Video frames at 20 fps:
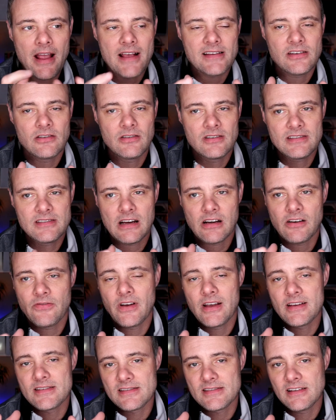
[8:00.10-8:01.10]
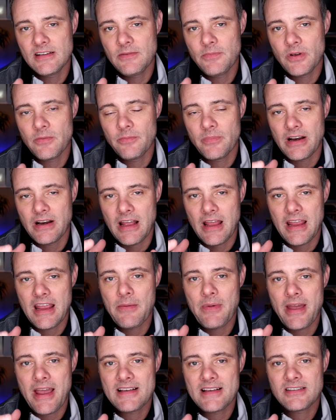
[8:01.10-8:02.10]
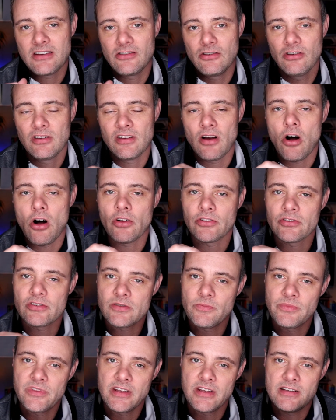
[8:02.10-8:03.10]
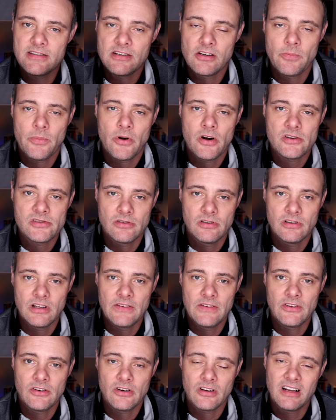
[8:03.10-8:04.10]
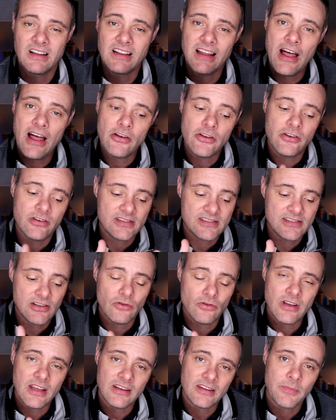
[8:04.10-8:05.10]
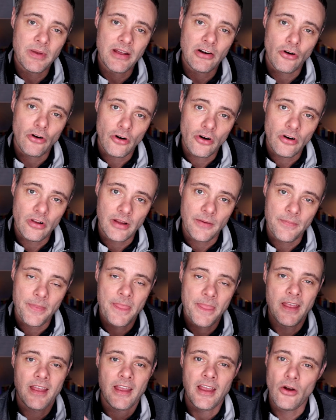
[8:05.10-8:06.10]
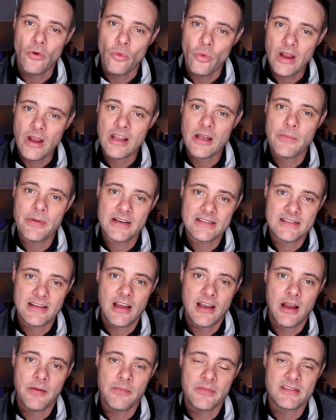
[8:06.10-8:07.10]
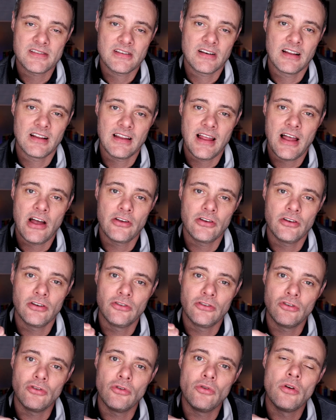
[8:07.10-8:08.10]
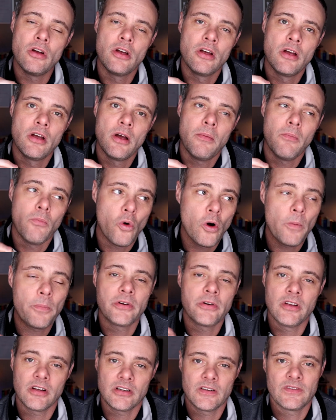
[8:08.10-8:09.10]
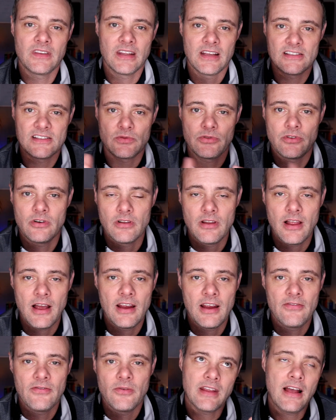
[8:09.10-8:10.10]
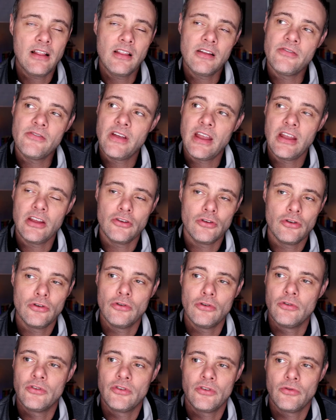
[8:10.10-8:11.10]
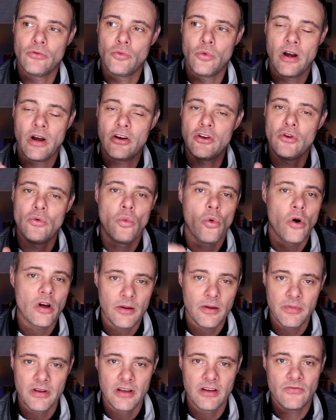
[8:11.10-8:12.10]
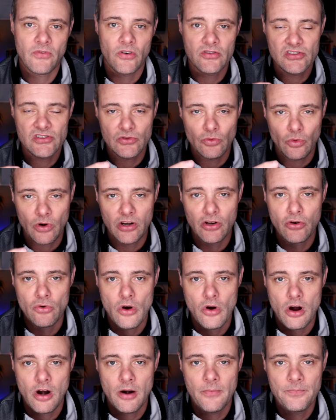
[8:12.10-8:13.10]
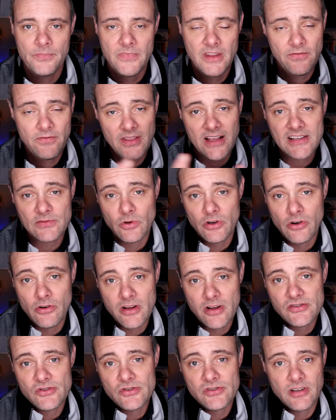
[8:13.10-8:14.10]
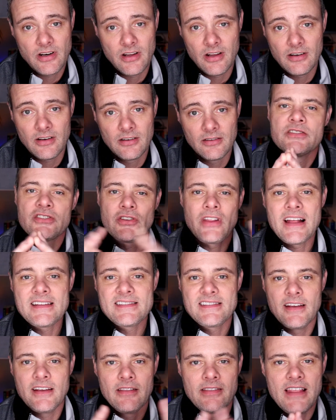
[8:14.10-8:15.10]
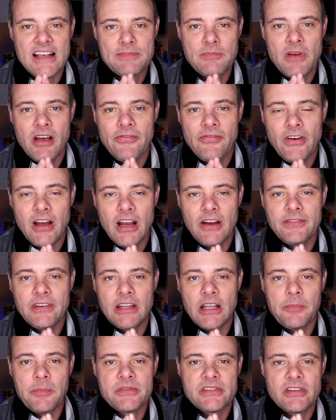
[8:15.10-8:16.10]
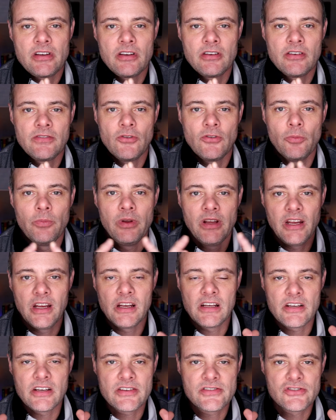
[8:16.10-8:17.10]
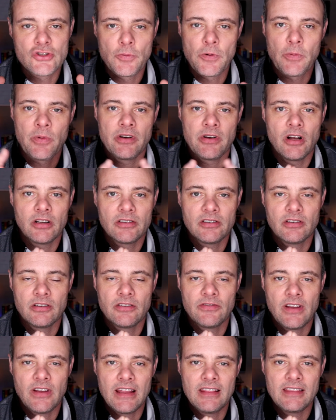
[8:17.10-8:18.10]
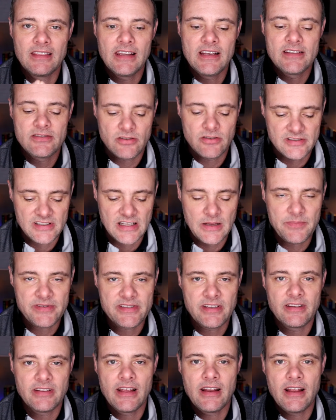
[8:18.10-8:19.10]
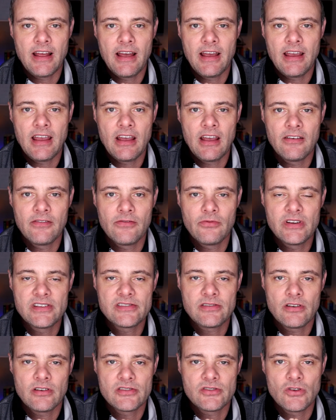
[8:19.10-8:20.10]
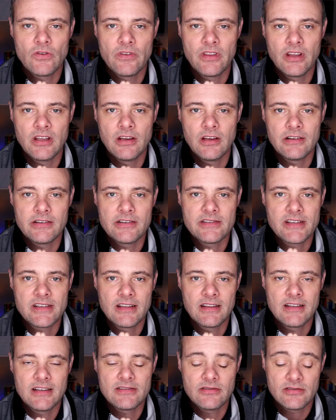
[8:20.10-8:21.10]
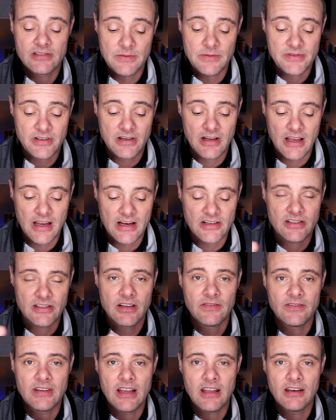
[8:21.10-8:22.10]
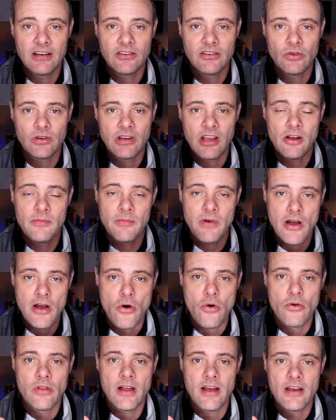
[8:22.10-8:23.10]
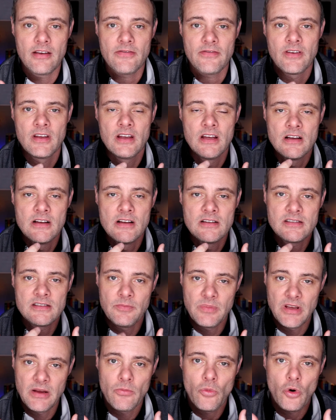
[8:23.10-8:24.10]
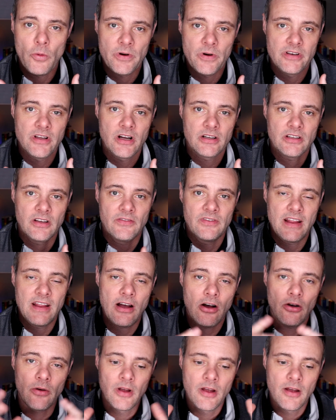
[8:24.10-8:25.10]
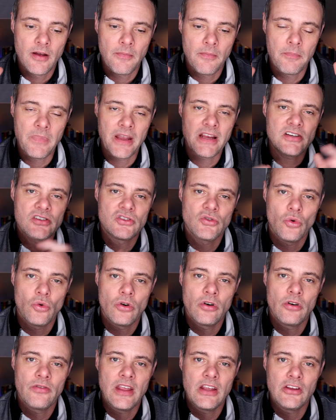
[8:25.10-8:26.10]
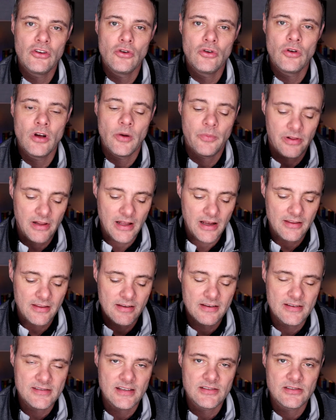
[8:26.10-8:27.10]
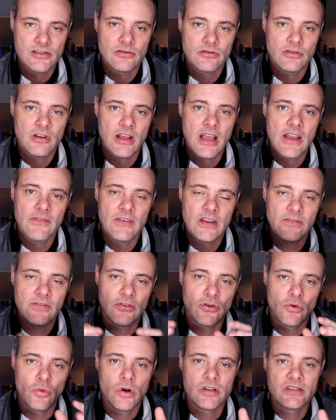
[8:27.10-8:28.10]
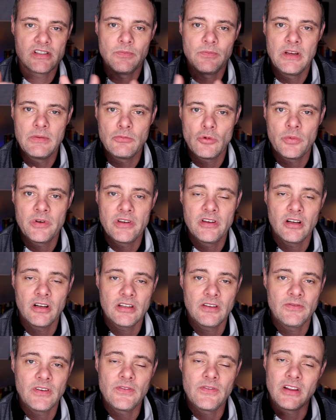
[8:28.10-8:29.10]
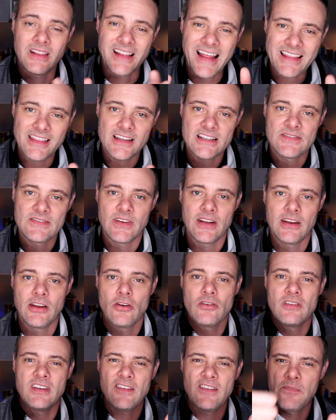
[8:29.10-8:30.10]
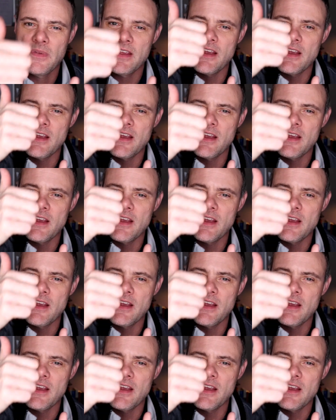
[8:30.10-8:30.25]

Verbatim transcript: asking you to sacrifice sleep, but I am asking you to alter some things in your personal life that are gonna allow you to still get to bed early and wake up at a time that's gonna allow you to do more productive things with your life, elevate you to where you want to be versus where you are, if that's what you're interested in. So that's it. That's my five tips for being super productive. And these are tips that I have researched over the years, and these are tips that I actually have taken into account in my own life to be more productive. Now, make sure that you apply these into your life if you want to be more productive. If you like this video, give